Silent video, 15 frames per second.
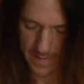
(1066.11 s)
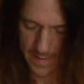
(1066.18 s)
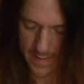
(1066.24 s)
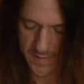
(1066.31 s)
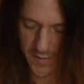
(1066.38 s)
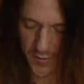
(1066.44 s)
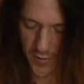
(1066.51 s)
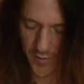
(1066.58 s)

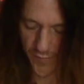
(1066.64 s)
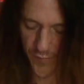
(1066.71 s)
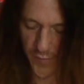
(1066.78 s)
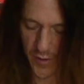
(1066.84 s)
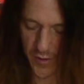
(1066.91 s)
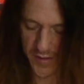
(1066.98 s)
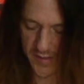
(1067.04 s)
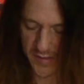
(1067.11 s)
So the
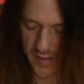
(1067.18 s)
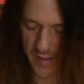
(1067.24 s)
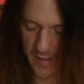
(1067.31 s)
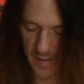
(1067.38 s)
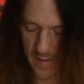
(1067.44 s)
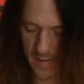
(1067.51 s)
first